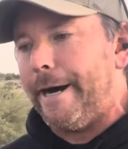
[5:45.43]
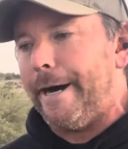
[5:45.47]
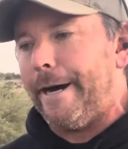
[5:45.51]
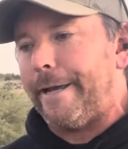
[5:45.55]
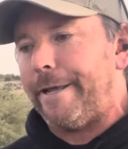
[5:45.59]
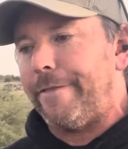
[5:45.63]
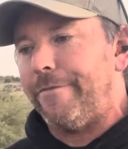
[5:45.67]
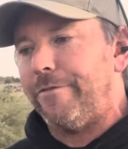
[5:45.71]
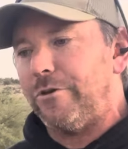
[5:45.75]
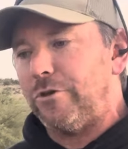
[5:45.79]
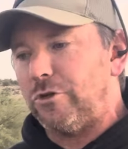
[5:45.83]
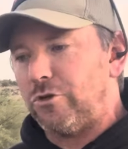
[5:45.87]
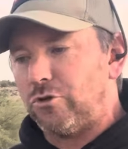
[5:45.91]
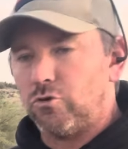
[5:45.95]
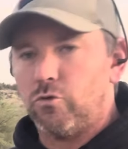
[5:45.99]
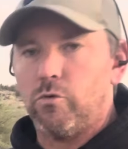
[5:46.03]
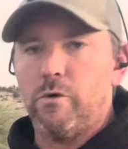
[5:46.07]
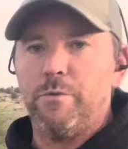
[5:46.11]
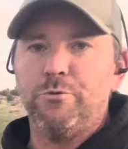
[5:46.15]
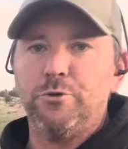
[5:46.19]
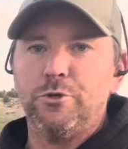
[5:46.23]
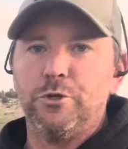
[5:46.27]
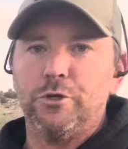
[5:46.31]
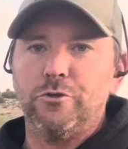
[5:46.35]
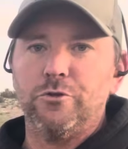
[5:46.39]
in the
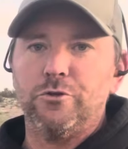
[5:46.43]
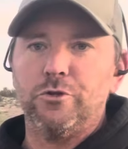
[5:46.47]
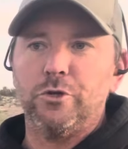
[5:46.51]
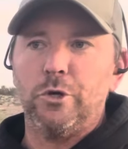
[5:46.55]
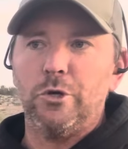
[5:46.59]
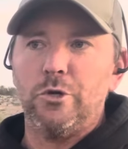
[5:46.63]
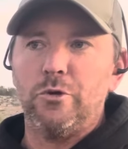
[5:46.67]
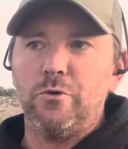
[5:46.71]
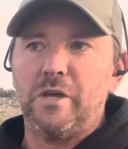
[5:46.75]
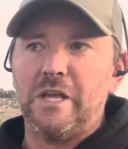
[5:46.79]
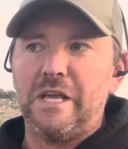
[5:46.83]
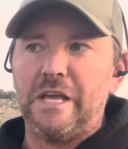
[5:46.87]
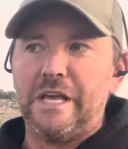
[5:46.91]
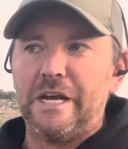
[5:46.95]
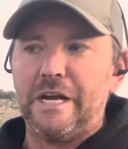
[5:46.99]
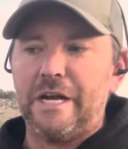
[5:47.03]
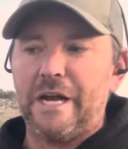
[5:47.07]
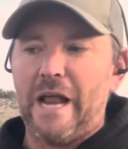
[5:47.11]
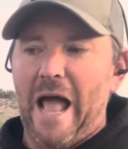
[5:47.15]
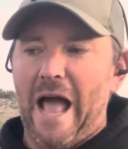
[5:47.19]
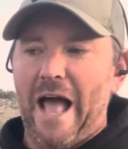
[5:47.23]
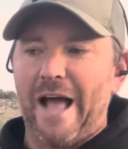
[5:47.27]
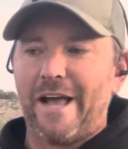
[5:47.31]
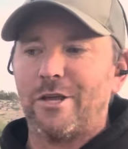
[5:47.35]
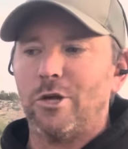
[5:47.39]
description so you can get an
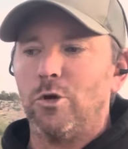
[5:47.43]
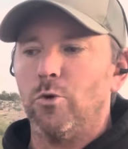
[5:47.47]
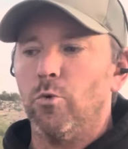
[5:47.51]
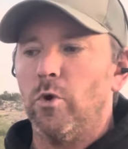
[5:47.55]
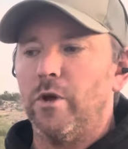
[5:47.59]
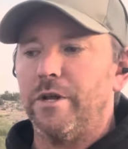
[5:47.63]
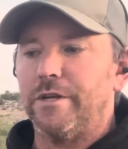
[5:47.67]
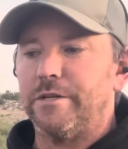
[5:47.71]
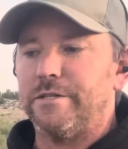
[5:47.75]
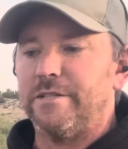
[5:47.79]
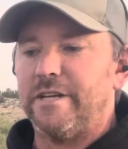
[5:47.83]
accurate